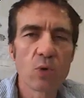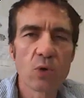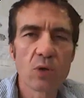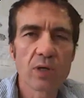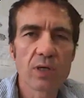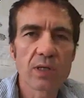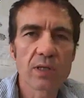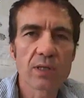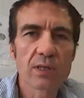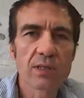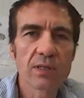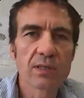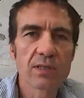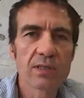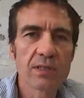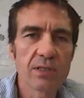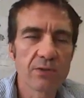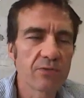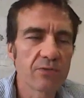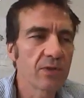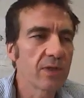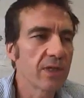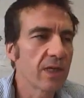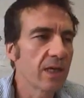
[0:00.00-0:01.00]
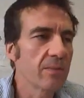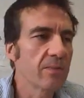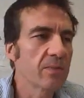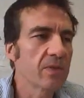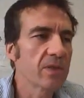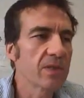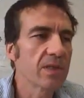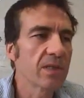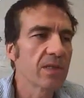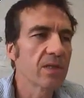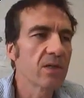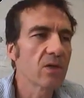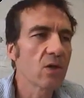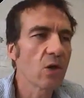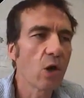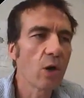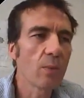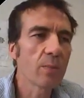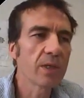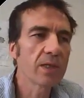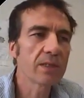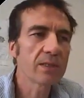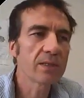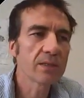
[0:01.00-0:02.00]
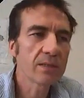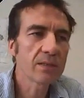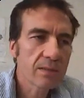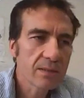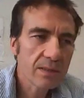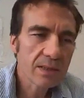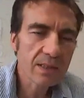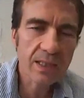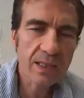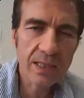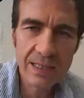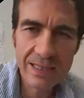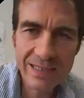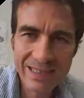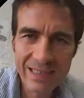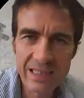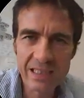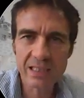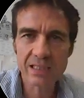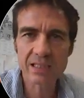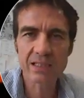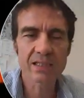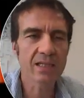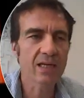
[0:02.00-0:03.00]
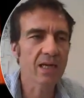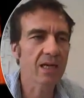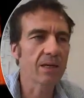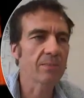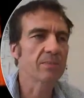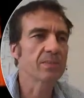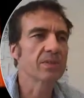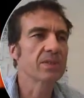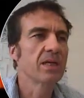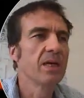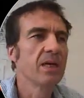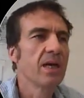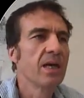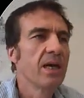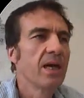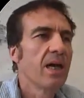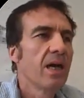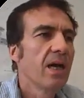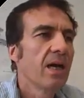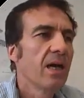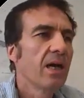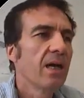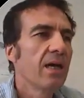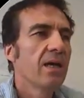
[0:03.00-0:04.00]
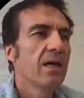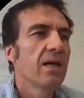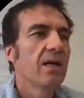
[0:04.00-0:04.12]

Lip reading: is 4 different games, common, easy games.